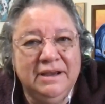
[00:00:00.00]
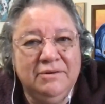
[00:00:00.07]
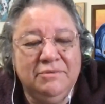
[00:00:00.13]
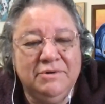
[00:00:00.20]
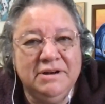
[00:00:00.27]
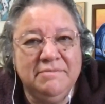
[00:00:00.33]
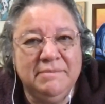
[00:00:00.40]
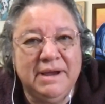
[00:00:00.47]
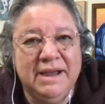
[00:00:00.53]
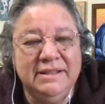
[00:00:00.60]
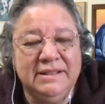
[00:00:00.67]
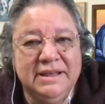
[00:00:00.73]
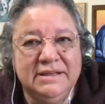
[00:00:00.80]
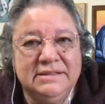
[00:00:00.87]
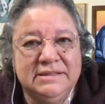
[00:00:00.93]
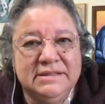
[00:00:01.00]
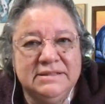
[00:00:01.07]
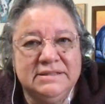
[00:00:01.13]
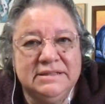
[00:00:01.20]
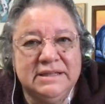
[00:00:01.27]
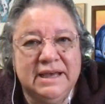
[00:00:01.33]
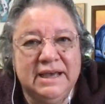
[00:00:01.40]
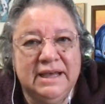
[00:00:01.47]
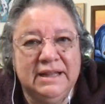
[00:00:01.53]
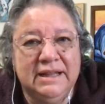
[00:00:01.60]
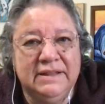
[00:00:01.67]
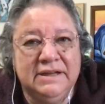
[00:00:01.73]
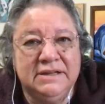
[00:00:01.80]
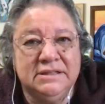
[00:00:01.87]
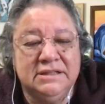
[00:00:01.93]
One of my things is that
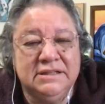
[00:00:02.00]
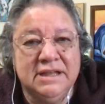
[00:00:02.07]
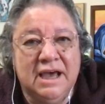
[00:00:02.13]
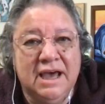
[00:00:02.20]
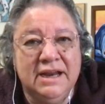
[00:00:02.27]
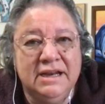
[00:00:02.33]
there's not